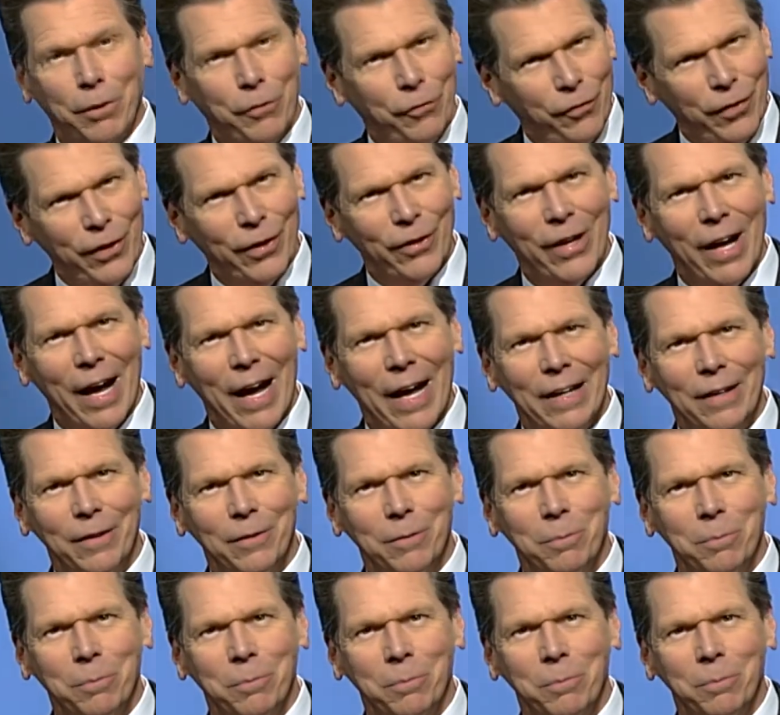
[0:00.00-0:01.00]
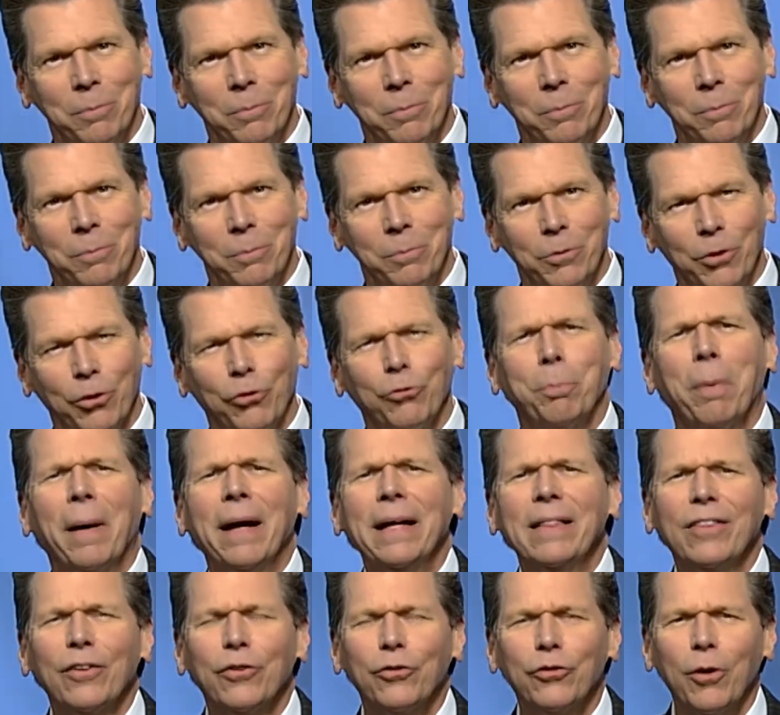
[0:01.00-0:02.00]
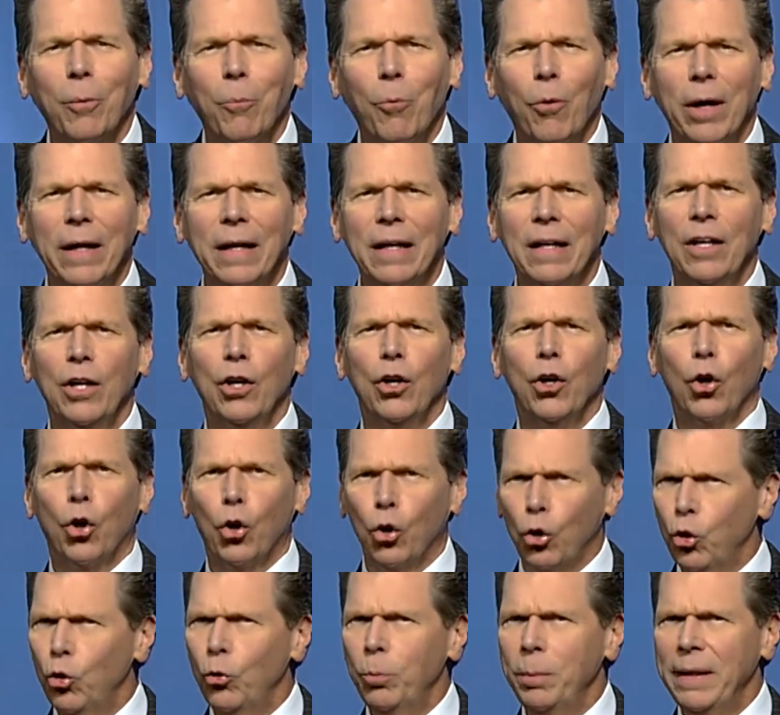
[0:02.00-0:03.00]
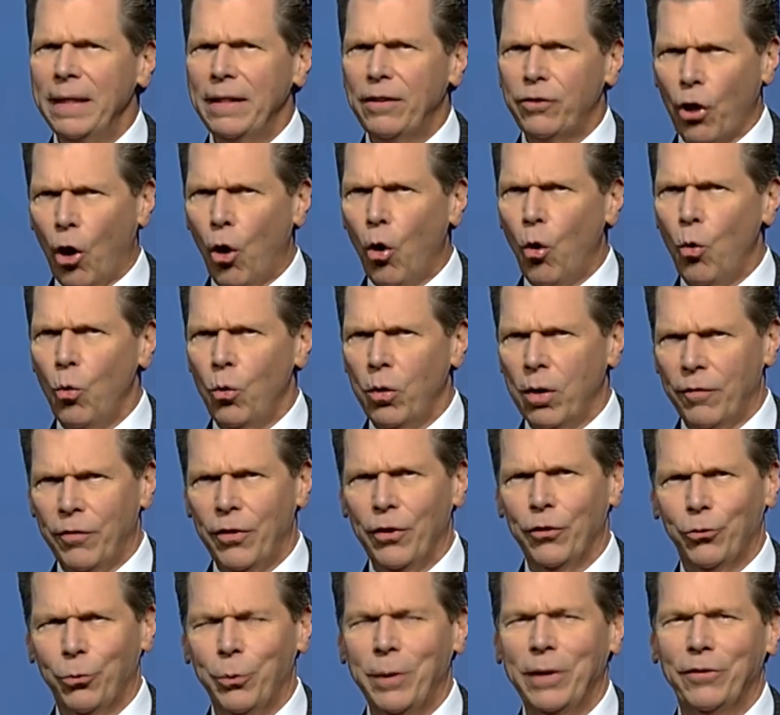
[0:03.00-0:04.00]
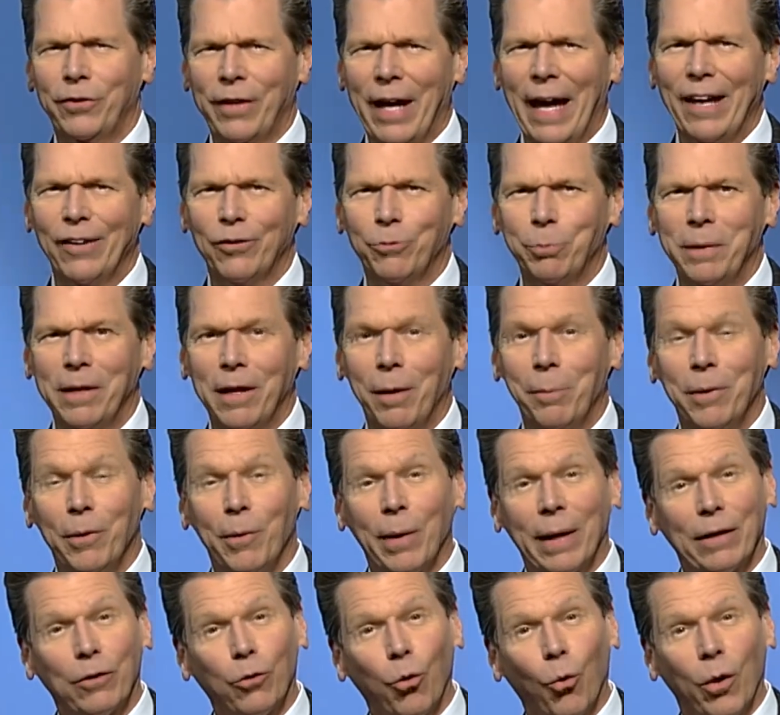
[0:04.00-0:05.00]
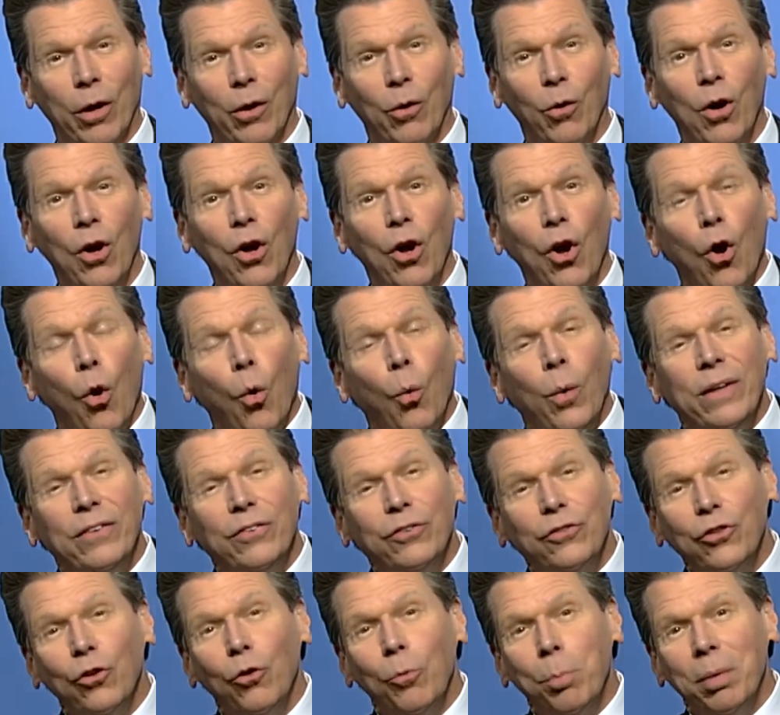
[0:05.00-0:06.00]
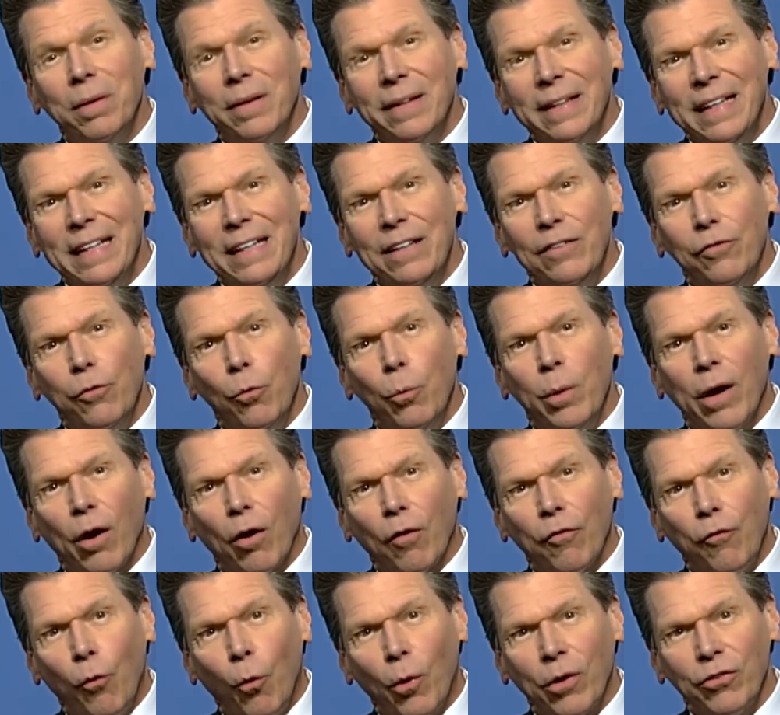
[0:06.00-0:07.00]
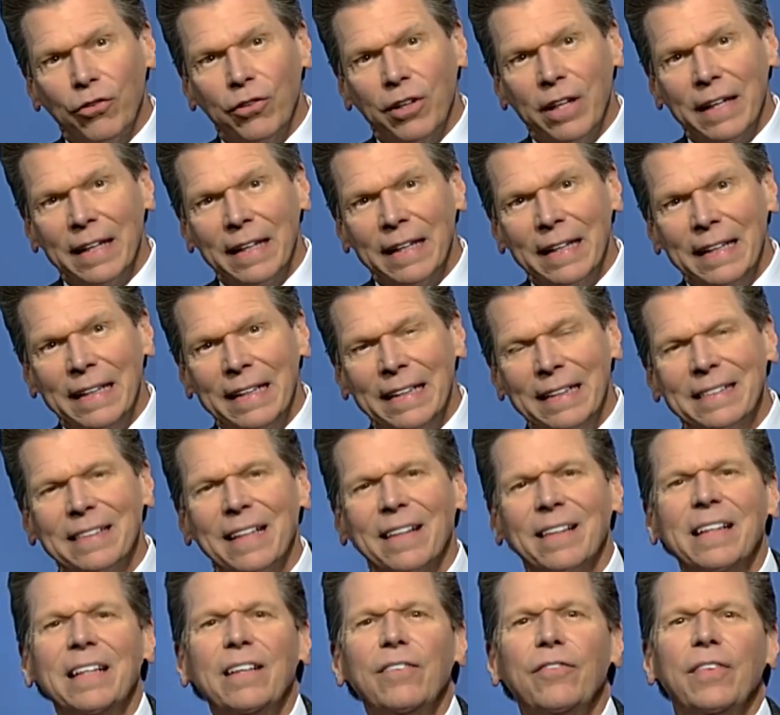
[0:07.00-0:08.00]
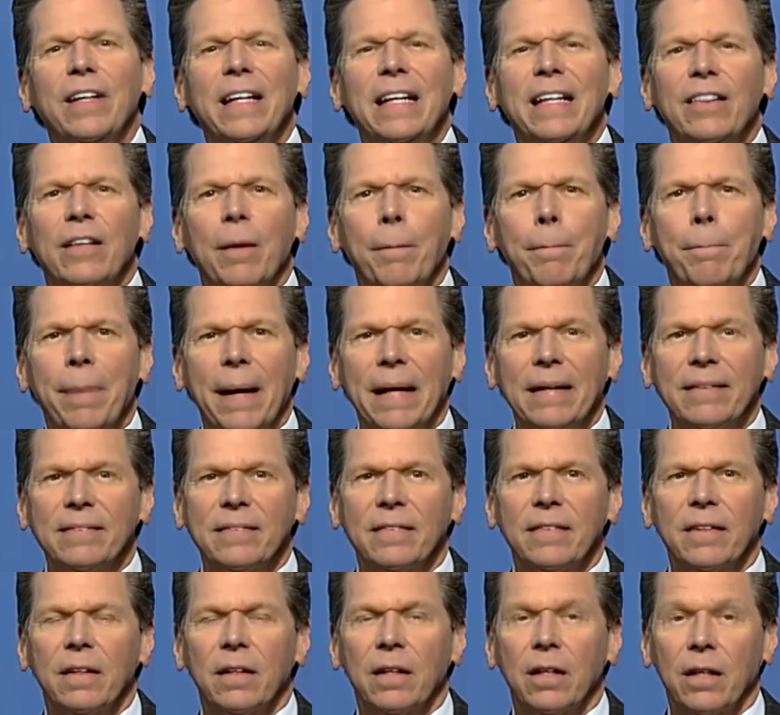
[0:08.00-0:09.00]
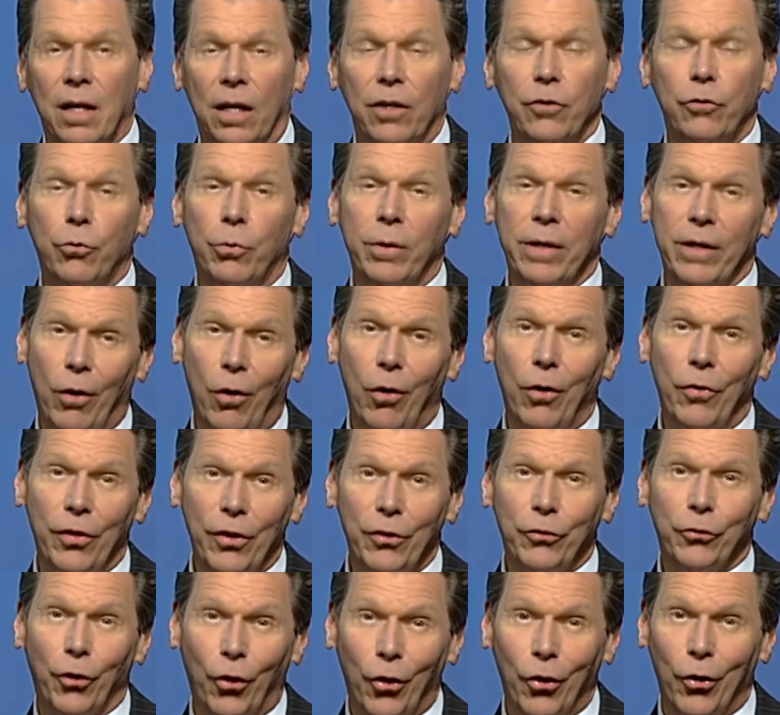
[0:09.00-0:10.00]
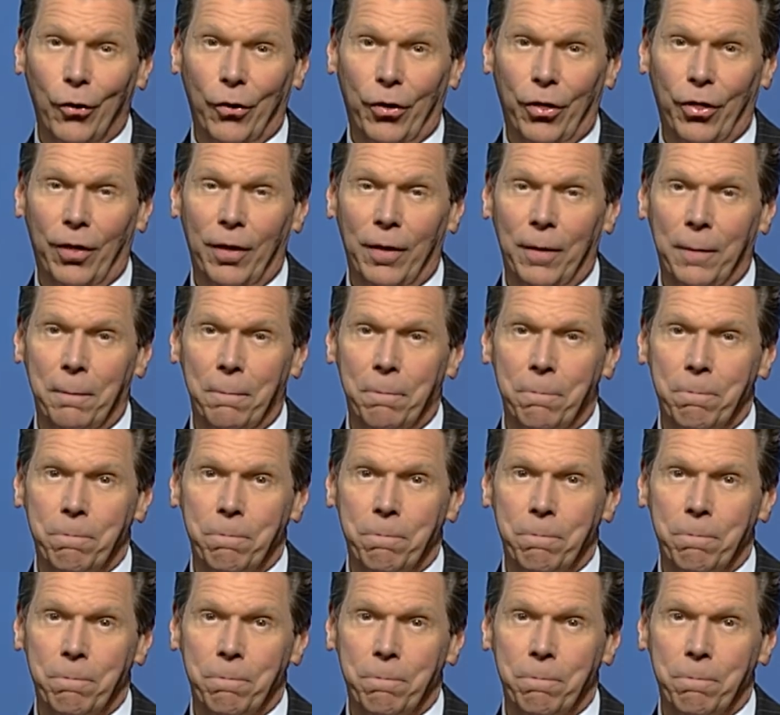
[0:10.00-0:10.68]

But fear not, Despite the somewhat gloomy tone of this week's KSBW editorial, we still believe we are fortunate to live in the best country on this earth,